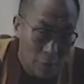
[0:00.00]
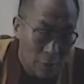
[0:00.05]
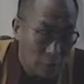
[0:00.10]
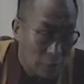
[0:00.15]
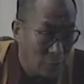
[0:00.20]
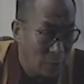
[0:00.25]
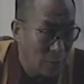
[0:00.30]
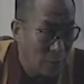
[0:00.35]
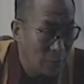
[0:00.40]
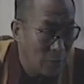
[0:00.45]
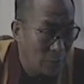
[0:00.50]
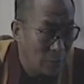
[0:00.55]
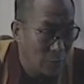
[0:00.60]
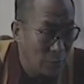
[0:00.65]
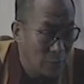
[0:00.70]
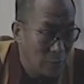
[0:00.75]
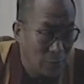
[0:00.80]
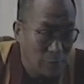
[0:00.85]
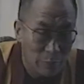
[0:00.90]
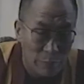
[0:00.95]
So sometimes
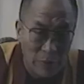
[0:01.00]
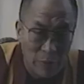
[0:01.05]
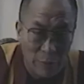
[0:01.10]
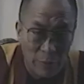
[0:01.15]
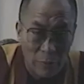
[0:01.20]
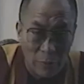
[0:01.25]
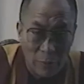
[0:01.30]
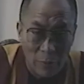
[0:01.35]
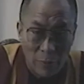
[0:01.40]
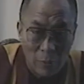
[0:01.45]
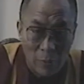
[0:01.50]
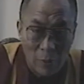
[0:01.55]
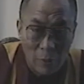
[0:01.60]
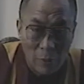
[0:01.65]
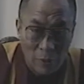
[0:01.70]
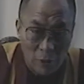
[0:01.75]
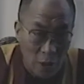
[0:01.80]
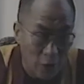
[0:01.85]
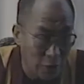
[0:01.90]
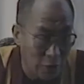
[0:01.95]
we people
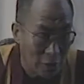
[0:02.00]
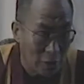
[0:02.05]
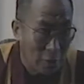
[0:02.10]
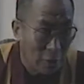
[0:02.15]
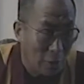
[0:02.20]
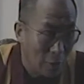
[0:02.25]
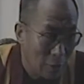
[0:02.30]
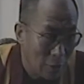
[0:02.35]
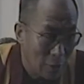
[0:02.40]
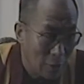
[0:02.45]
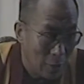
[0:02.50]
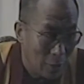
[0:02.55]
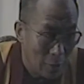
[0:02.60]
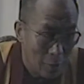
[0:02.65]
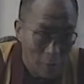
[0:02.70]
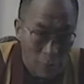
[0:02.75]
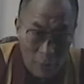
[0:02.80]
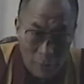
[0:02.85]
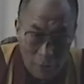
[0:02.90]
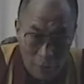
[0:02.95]
rushing
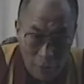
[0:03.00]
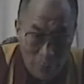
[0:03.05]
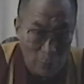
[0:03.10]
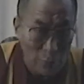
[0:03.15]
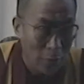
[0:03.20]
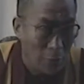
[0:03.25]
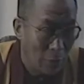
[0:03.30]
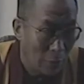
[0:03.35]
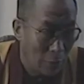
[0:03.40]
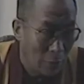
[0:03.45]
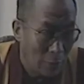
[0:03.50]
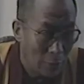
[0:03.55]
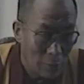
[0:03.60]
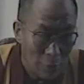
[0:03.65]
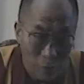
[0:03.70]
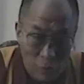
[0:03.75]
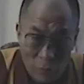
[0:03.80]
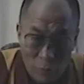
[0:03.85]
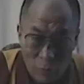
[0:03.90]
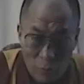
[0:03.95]
or something
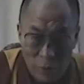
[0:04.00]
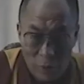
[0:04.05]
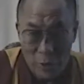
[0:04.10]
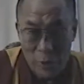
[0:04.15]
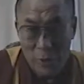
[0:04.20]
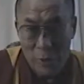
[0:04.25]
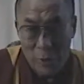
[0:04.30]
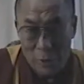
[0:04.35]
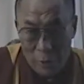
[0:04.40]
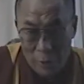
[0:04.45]
which